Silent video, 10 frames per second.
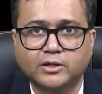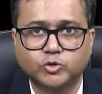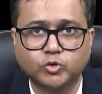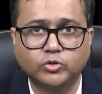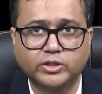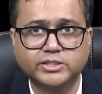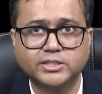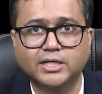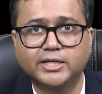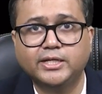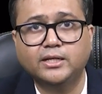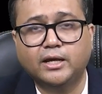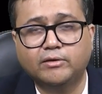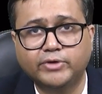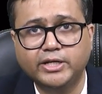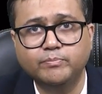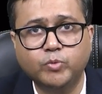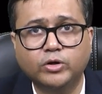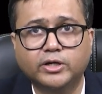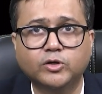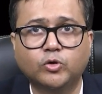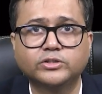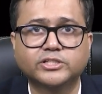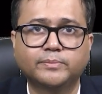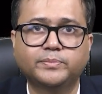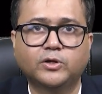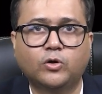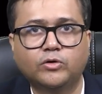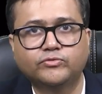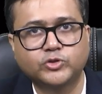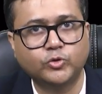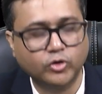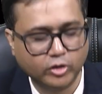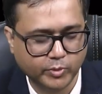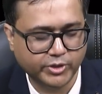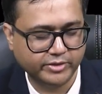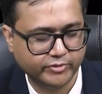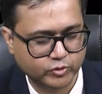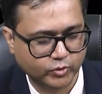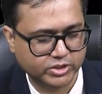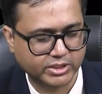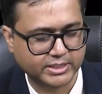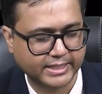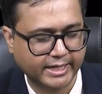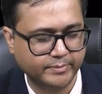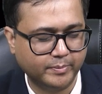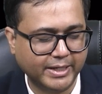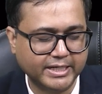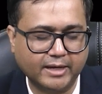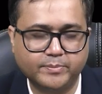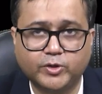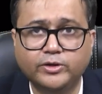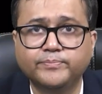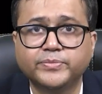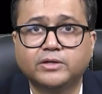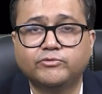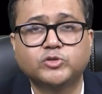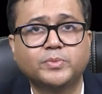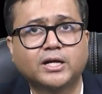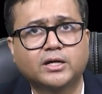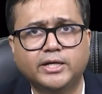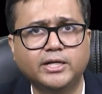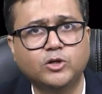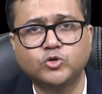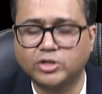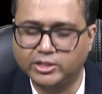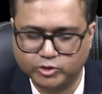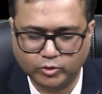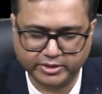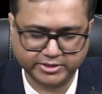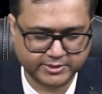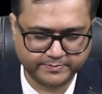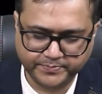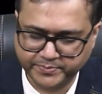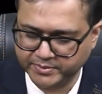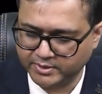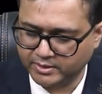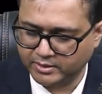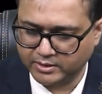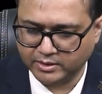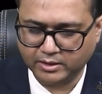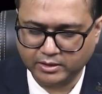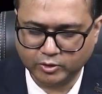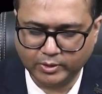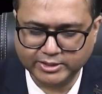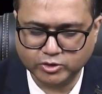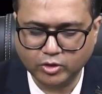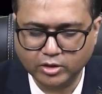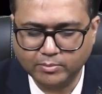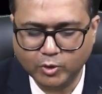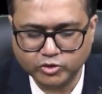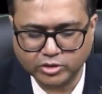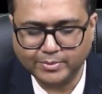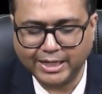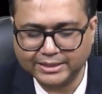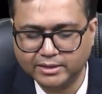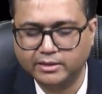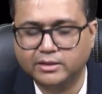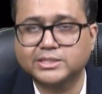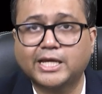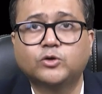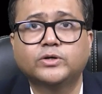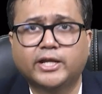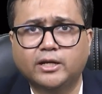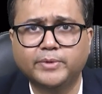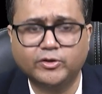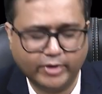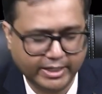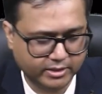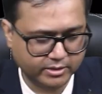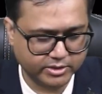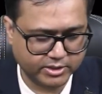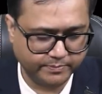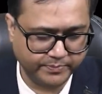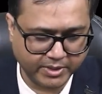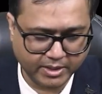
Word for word: so this is again a very important concept of pseudo community which was described by cameron which may occur in delusional disorders now let's talk about some other psychodynamic factors